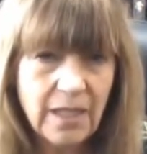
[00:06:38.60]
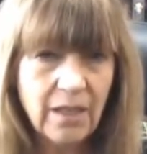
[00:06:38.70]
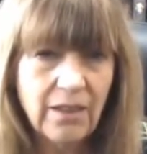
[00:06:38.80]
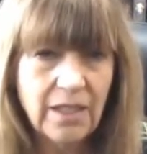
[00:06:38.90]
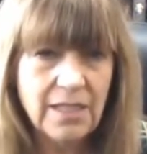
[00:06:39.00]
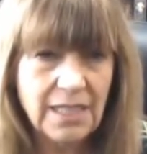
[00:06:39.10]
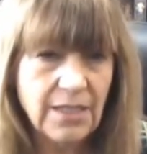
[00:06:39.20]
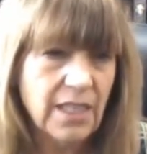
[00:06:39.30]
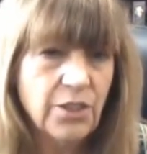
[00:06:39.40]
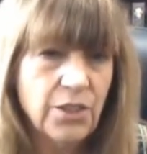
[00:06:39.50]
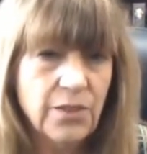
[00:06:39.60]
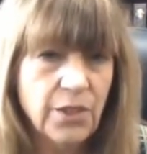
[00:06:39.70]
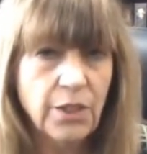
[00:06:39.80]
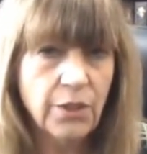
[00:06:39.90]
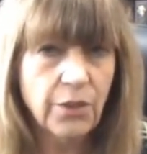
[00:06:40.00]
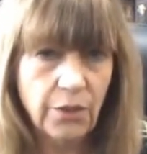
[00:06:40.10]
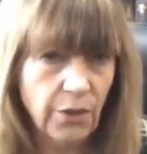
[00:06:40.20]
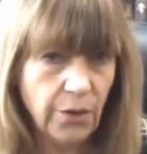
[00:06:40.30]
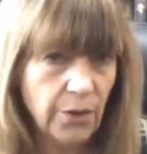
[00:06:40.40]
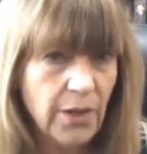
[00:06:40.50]
the dissections can
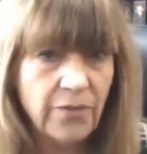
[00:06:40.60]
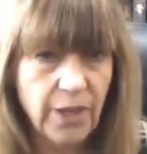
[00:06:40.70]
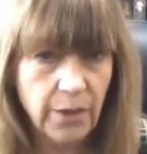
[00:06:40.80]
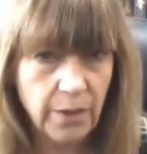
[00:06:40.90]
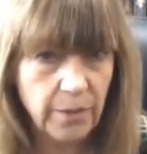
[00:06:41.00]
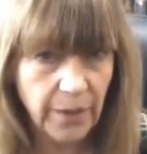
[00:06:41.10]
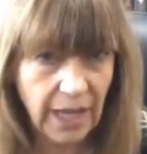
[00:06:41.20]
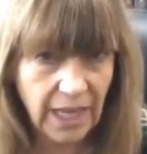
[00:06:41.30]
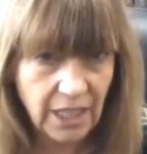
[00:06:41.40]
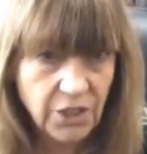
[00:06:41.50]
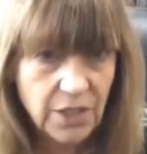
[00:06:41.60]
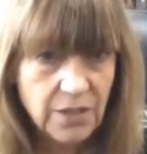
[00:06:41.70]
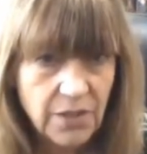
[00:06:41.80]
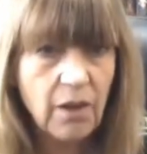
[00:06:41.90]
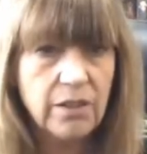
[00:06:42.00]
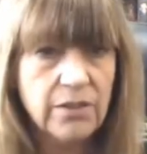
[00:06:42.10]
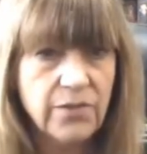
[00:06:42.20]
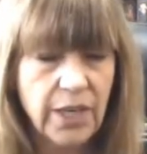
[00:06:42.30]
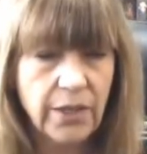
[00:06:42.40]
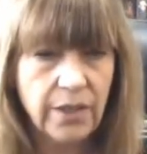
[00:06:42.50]
occur at variable ages, cause
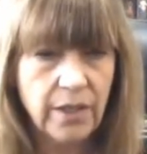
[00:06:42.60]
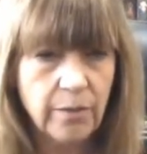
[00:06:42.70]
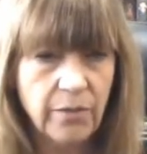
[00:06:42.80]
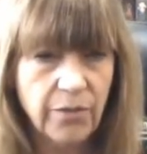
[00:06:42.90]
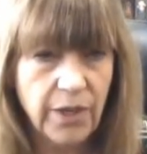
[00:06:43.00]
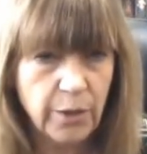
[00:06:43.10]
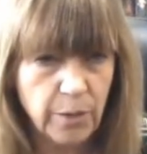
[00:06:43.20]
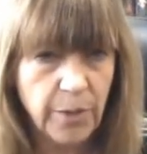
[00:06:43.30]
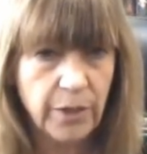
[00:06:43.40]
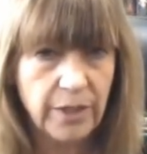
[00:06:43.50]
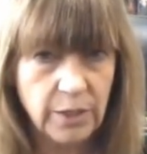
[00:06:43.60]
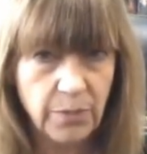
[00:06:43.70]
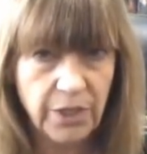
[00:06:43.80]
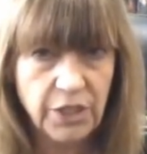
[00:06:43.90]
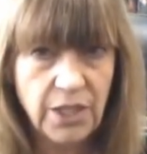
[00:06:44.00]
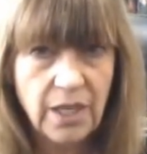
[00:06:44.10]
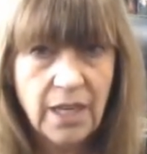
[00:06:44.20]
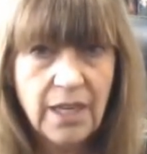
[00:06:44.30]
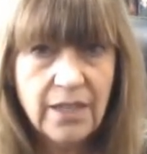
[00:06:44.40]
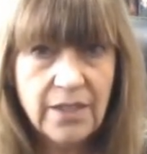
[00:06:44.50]
variable expression.
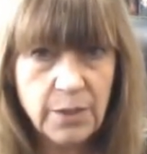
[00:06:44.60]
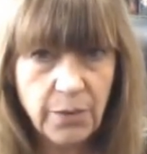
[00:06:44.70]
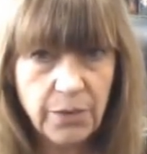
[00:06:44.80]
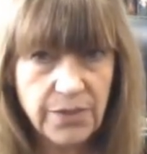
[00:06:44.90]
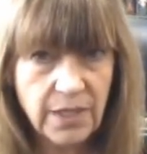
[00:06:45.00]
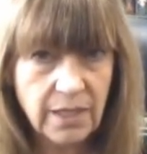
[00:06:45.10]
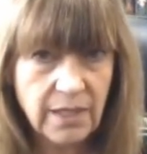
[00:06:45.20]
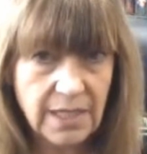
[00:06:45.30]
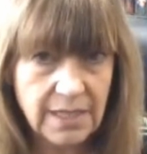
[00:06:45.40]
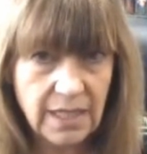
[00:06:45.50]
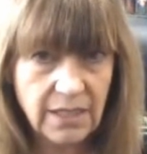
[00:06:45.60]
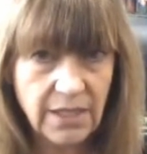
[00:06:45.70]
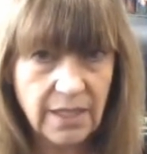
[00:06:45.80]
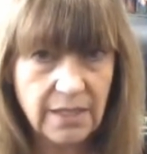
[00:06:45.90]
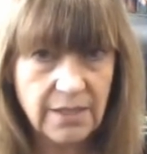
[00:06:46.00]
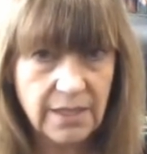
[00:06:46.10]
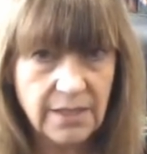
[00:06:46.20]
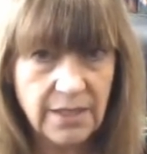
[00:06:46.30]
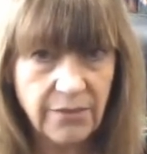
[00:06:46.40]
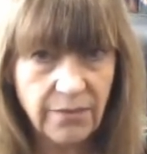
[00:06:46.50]
This person dissected at
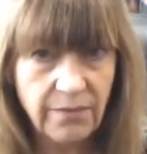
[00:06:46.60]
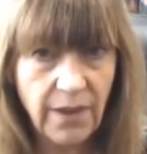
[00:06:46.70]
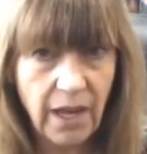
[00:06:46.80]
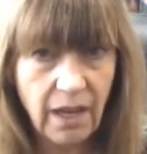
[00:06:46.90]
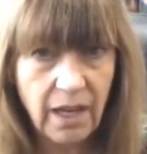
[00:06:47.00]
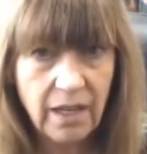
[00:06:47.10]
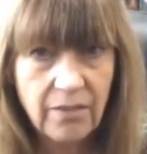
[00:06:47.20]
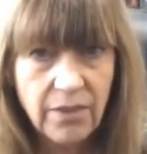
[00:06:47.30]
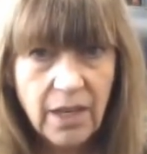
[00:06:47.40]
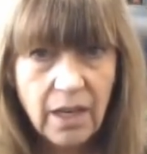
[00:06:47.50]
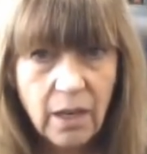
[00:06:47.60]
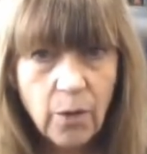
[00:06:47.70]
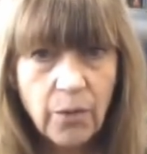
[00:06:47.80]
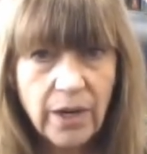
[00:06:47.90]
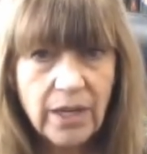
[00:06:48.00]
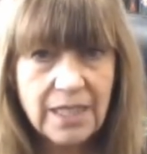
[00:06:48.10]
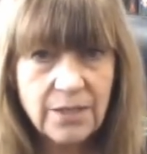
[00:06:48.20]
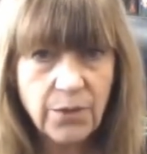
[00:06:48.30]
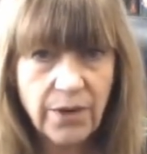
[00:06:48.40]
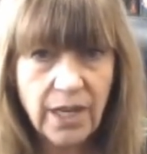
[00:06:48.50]
65, where his
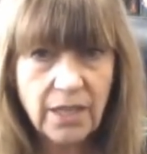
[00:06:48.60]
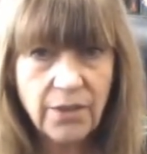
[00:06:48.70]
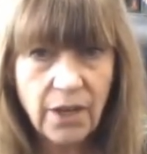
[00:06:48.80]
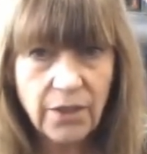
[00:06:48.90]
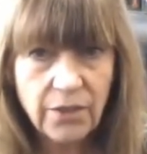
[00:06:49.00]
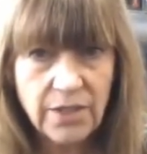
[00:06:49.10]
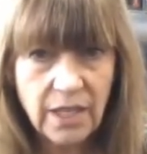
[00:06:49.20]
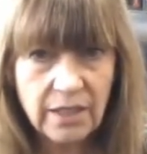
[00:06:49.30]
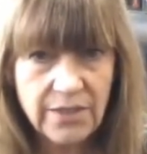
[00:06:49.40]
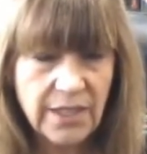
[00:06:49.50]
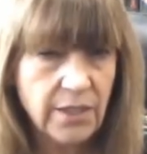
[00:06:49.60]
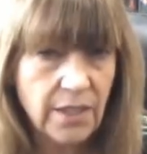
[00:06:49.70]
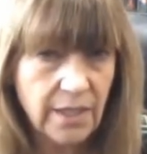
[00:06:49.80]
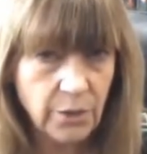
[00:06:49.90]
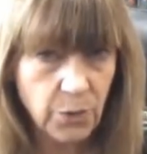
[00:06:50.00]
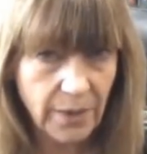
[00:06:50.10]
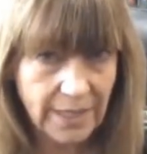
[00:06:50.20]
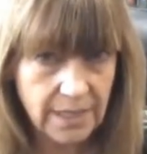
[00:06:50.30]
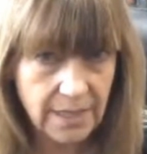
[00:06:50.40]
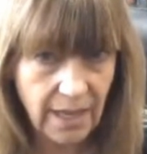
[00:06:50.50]
granddaughter dissected at
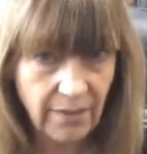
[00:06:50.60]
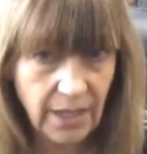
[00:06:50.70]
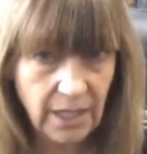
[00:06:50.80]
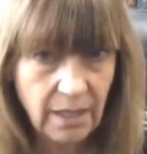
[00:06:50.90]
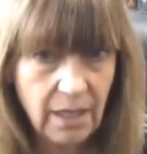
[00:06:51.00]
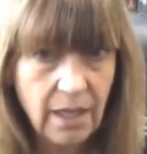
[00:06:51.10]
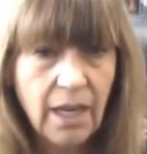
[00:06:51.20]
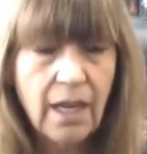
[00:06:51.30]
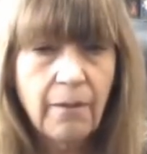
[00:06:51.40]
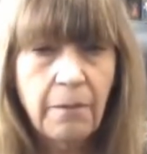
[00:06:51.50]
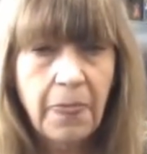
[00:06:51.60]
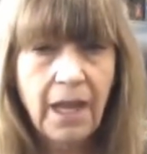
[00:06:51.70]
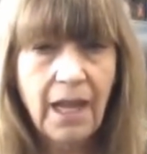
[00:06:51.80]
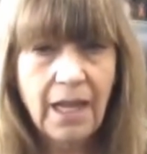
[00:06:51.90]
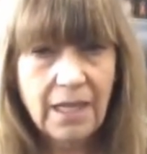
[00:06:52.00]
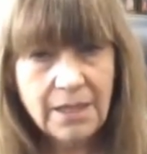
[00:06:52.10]
27. And